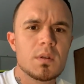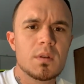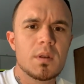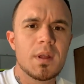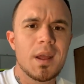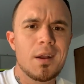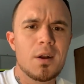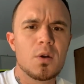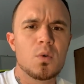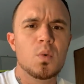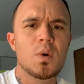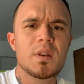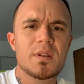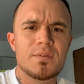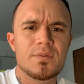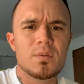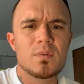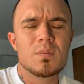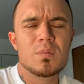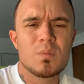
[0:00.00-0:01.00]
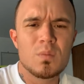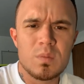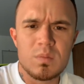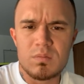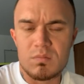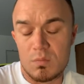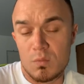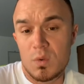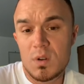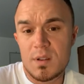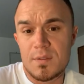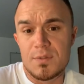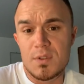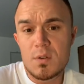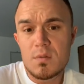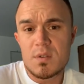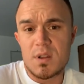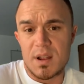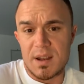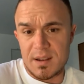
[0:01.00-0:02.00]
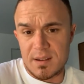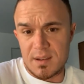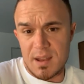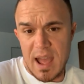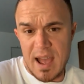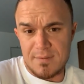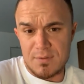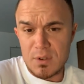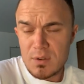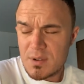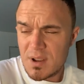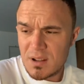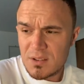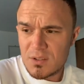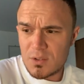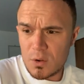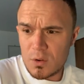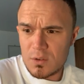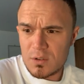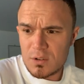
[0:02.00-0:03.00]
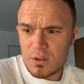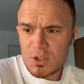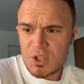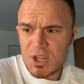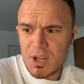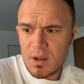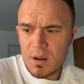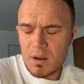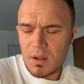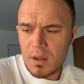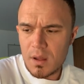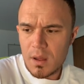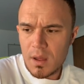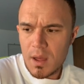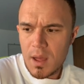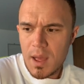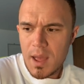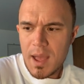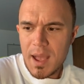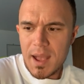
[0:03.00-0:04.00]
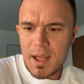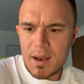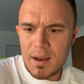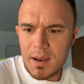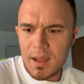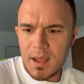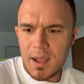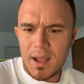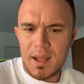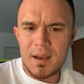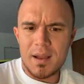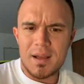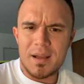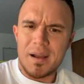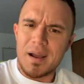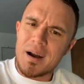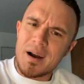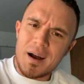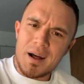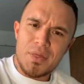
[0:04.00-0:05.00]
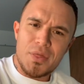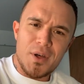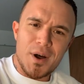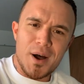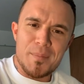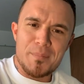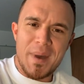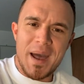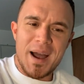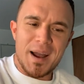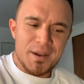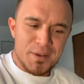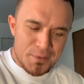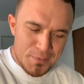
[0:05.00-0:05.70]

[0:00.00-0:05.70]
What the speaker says: Eric, what have you done? Have you done soul searching? And I thought back